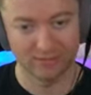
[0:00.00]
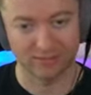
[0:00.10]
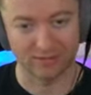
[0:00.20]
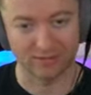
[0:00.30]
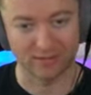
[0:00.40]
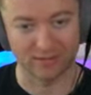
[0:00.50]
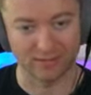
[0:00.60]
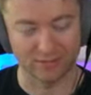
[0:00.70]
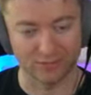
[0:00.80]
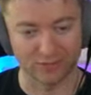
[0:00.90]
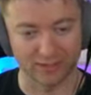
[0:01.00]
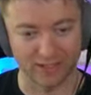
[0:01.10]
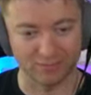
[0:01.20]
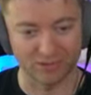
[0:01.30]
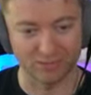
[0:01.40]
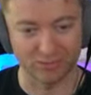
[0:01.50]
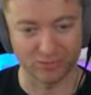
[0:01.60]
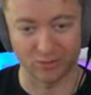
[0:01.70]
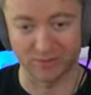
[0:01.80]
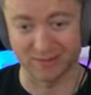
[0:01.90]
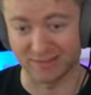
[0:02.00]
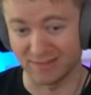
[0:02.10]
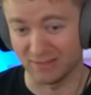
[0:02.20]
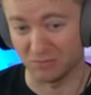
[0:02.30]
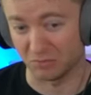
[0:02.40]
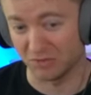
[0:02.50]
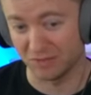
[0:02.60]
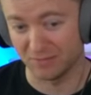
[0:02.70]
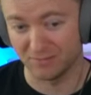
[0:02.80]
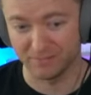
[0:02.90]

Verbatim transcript: uh, you're going to get people going C3